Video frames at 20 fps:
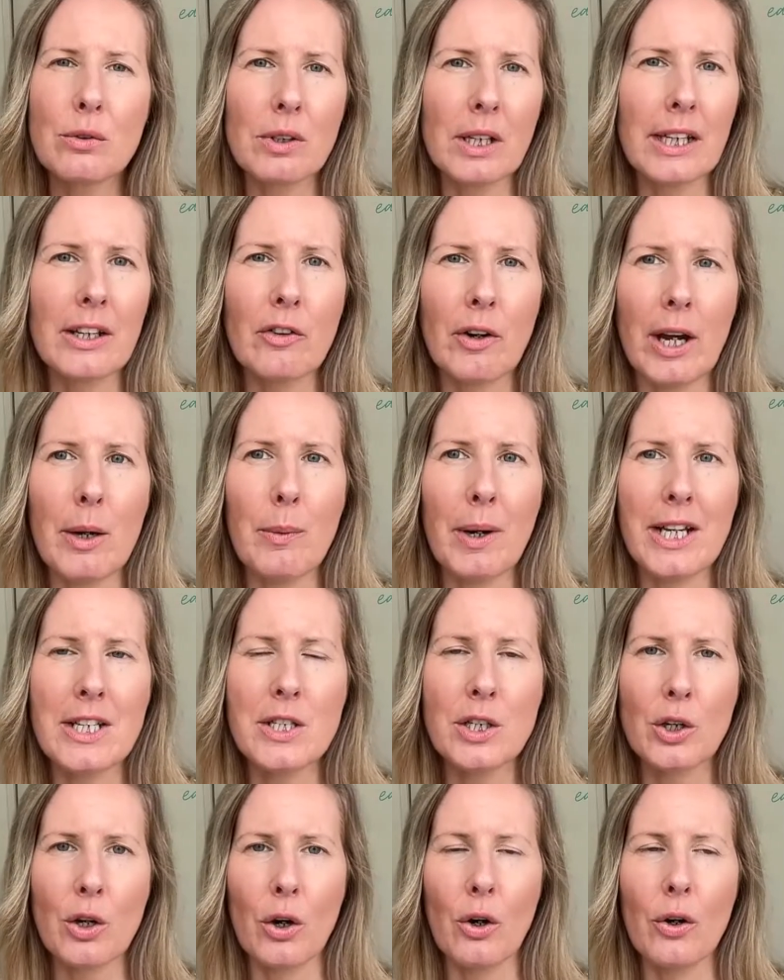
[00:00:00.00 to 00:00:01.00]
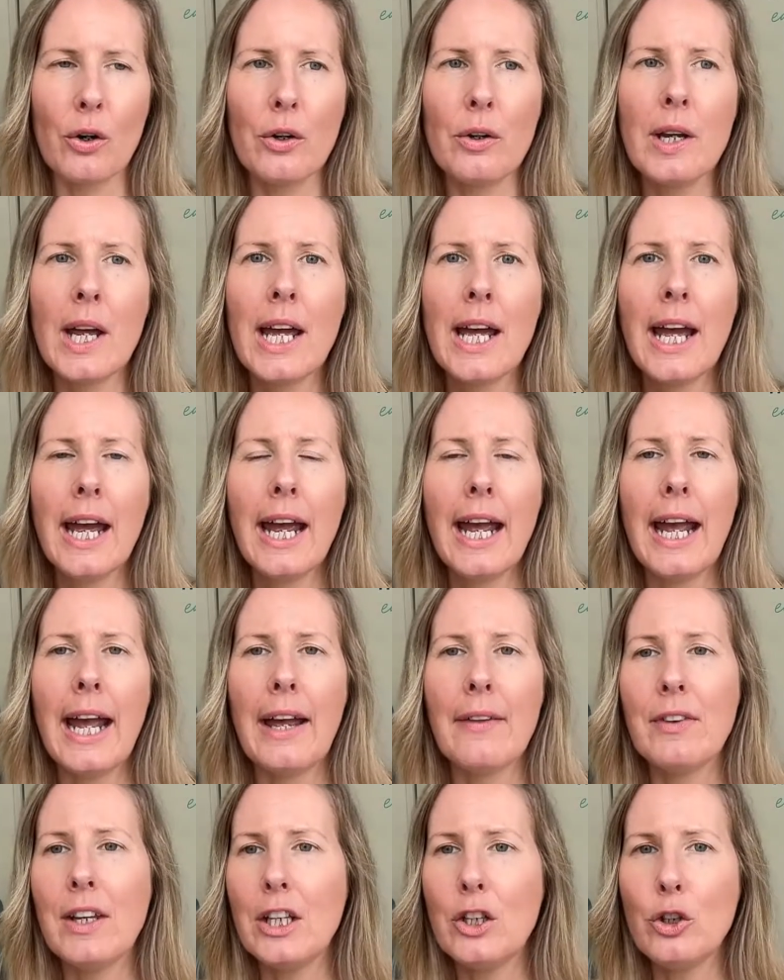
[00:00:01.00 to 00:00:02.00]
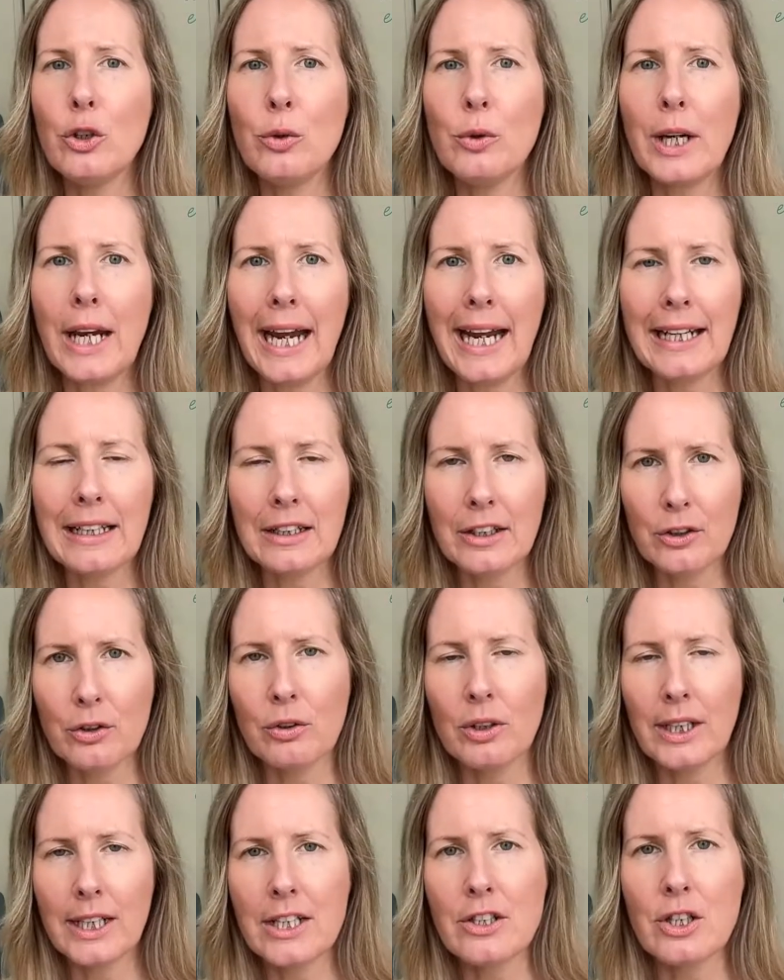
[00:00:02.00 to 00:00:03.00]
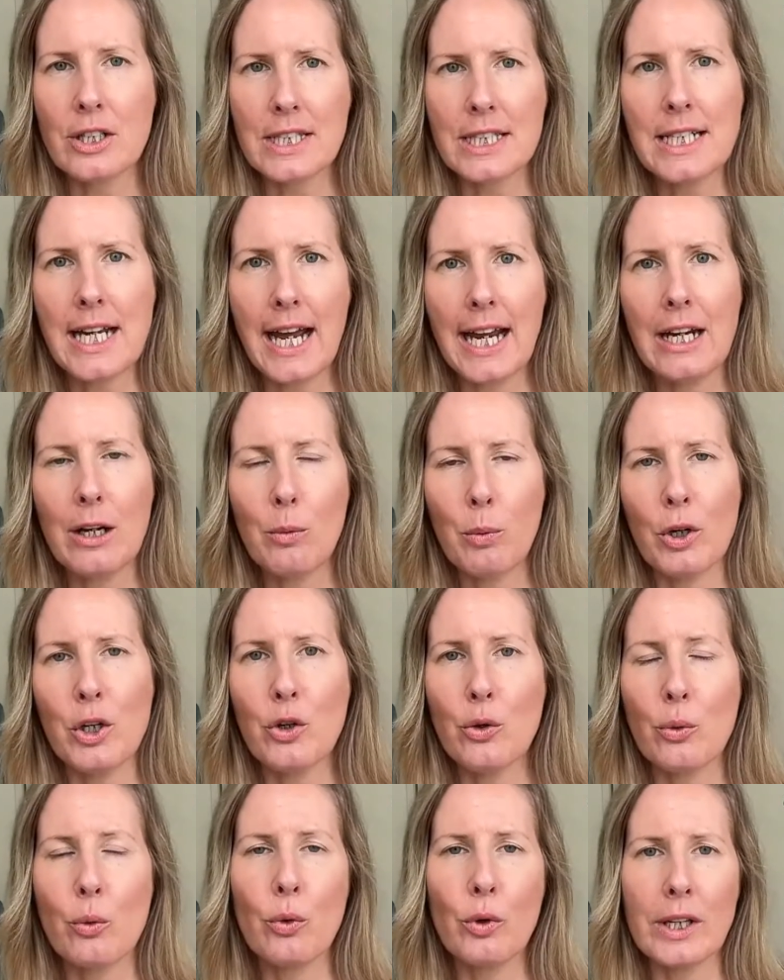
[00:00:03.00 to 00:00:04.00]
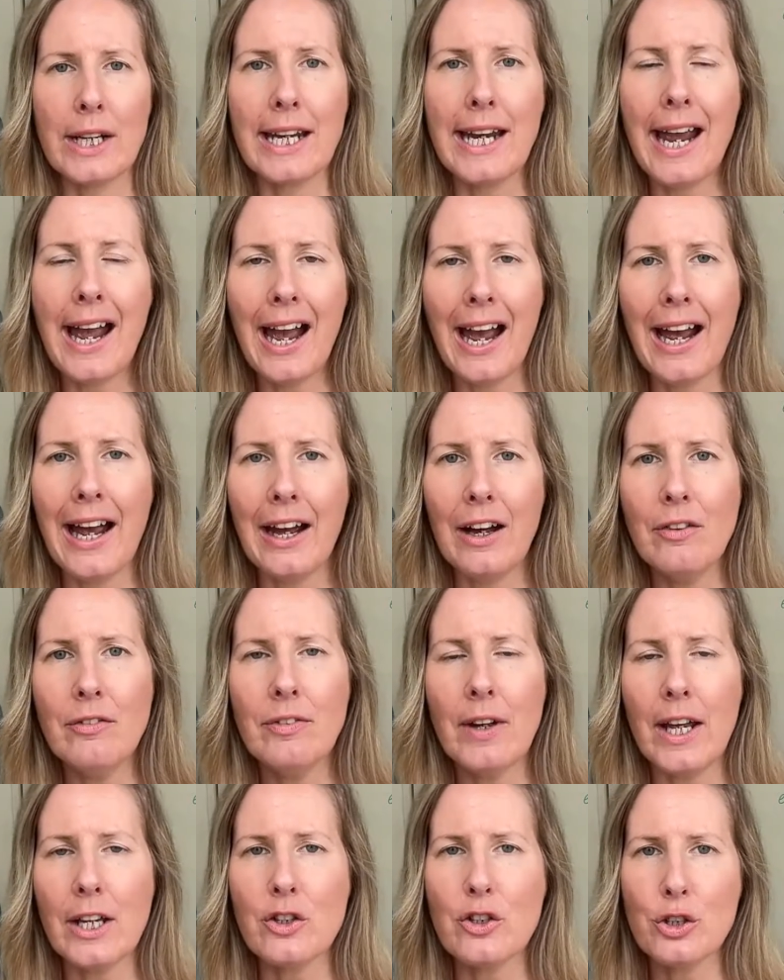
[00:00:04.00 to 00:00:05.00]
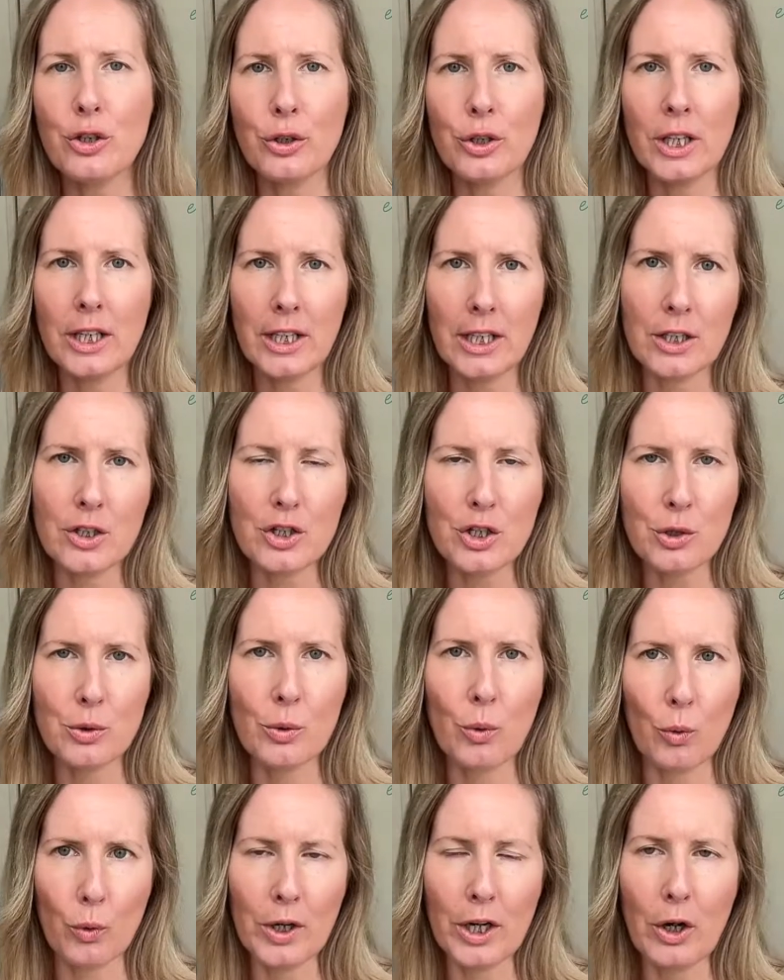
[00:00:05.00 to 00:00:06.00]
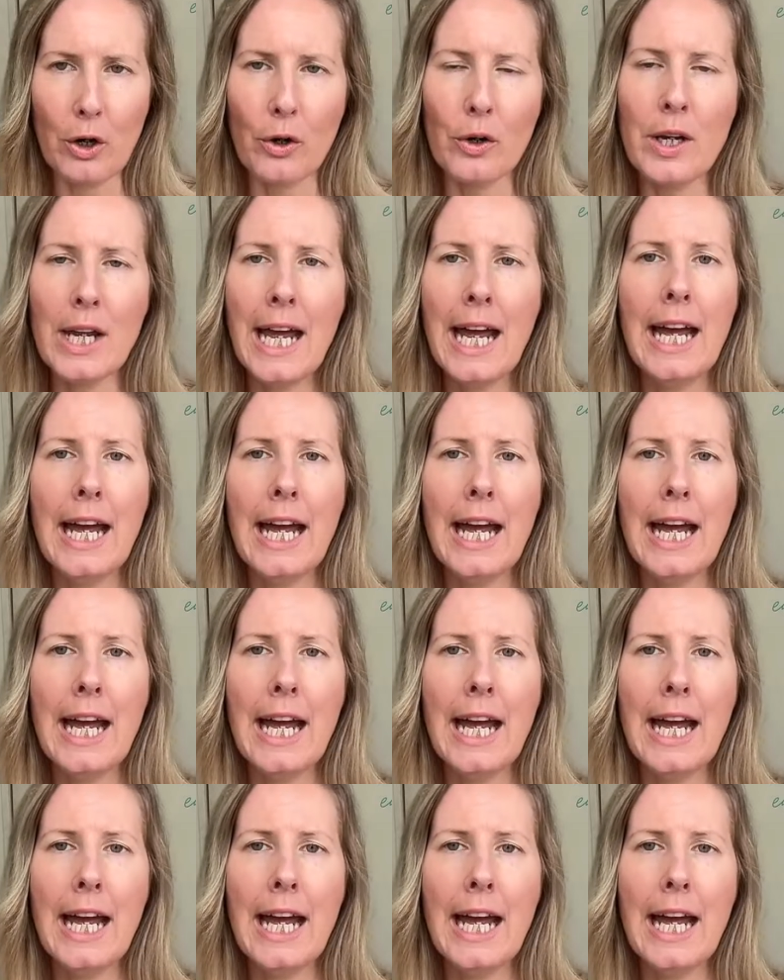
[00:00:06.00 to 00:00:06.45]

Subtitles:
a really great way to go. And then you can literally just take what you already have and turn it into audio.